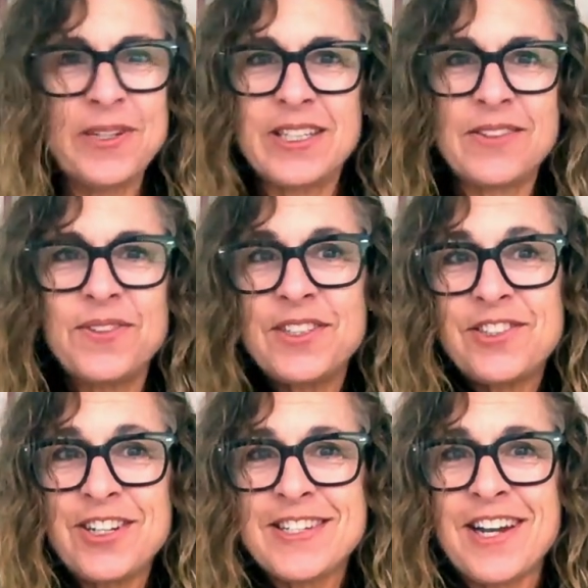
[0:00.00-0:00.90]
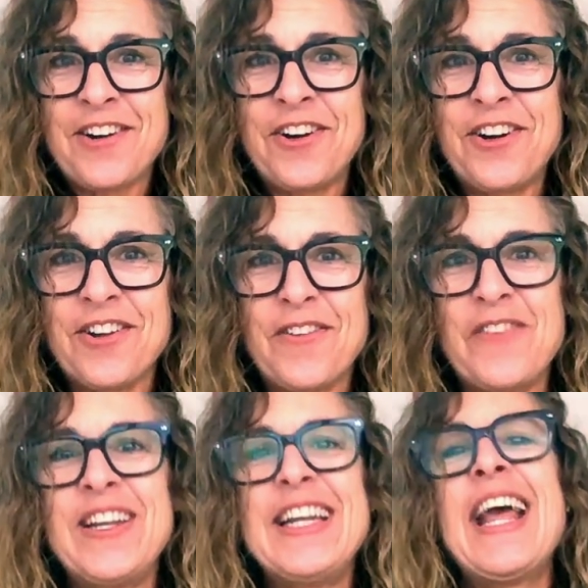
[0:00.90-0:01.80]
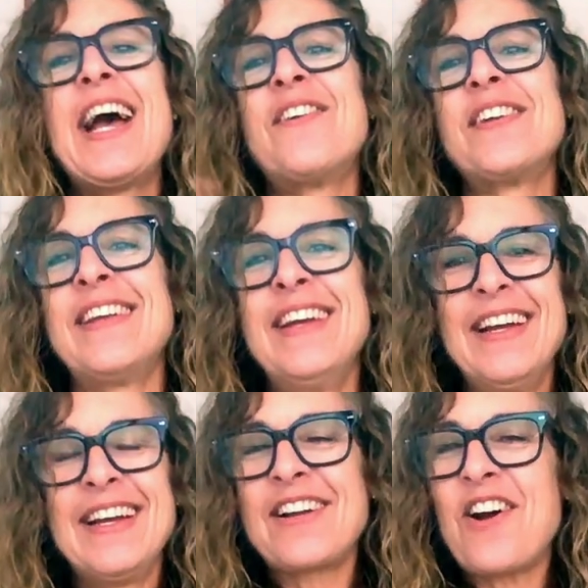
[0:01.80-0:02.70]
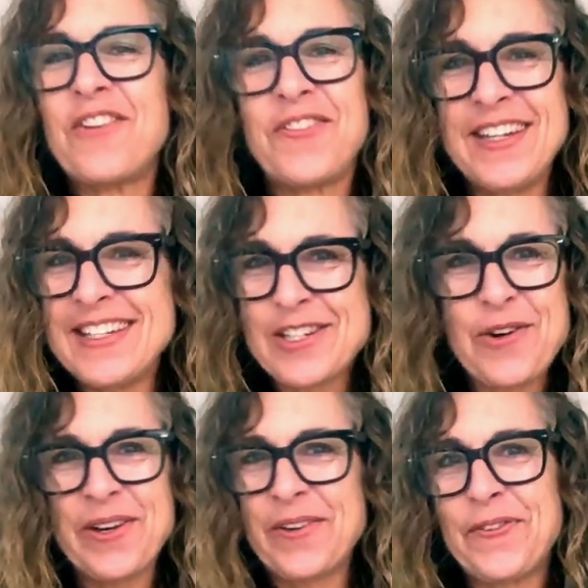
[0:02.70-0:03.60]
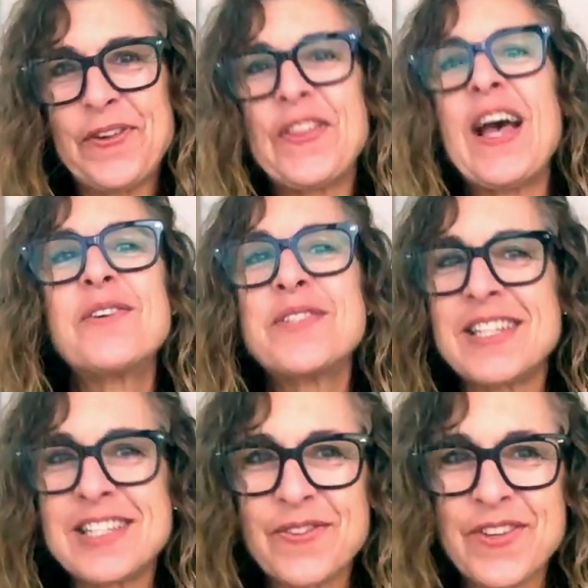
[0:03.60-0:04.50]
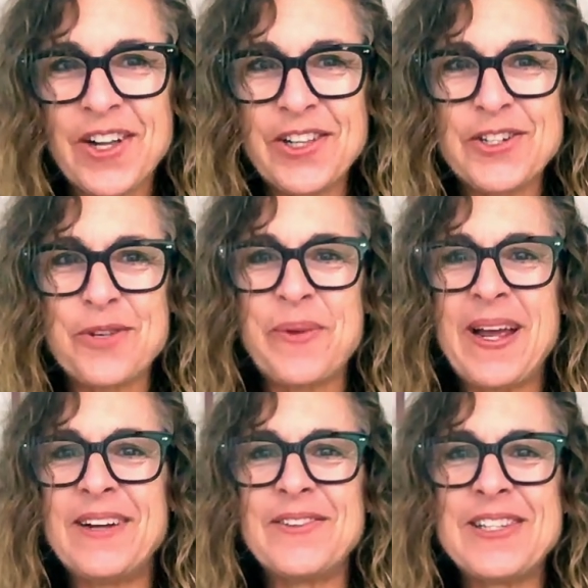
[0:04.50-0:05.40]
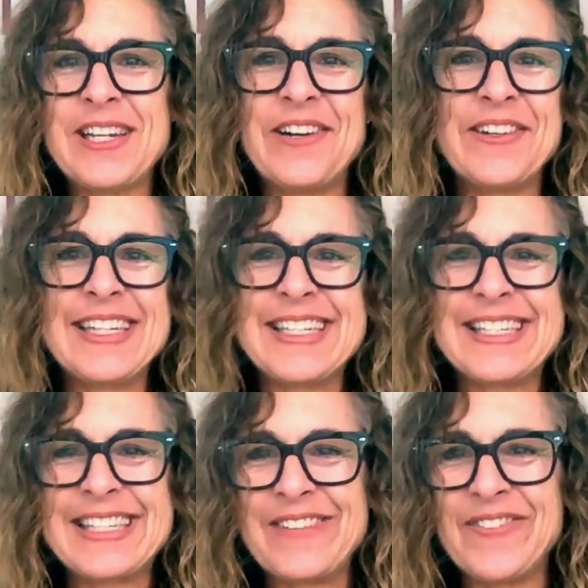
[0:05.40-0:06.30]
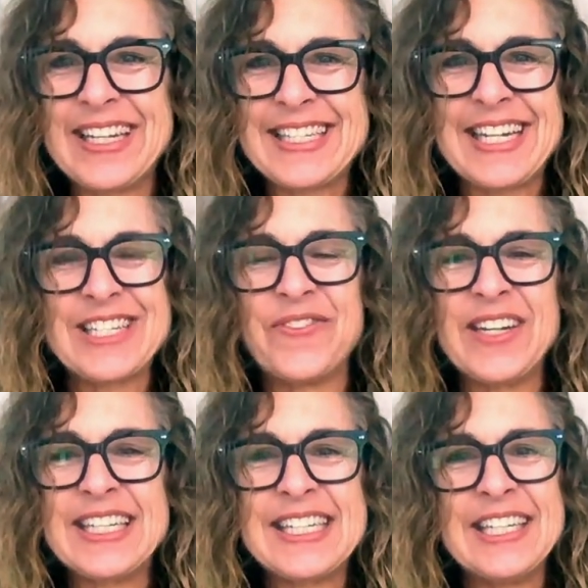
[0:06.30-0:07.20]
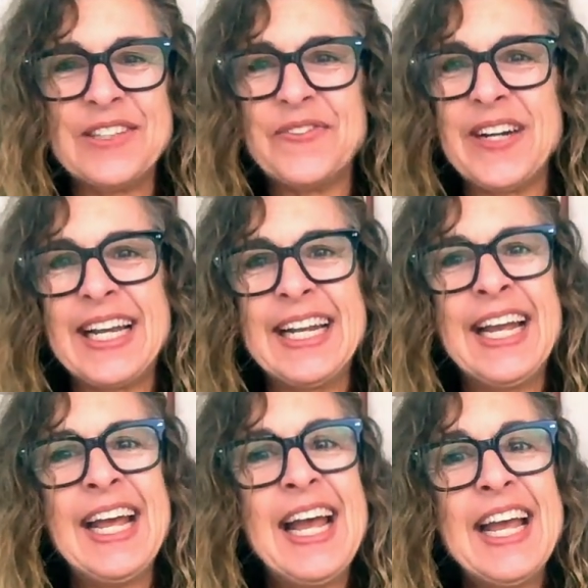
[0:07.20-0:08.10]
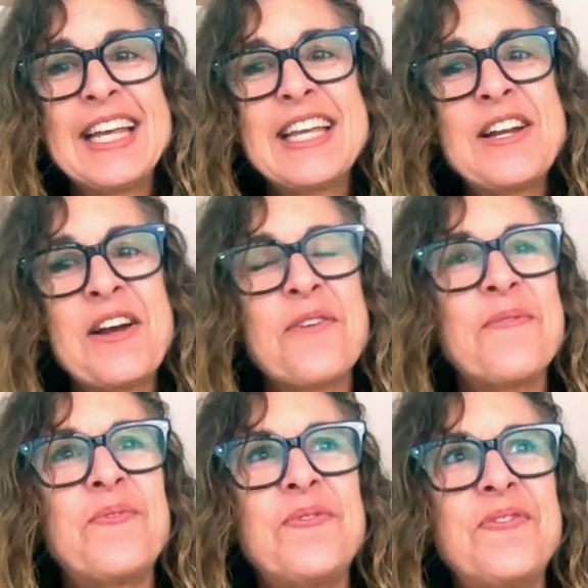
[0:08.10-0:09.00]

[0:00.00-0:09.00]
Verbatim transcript: which was just unheard of. I mean, now it, coffee is going for thousands of dollars a pound, so it doesn't seem like such a big deal. But, you know,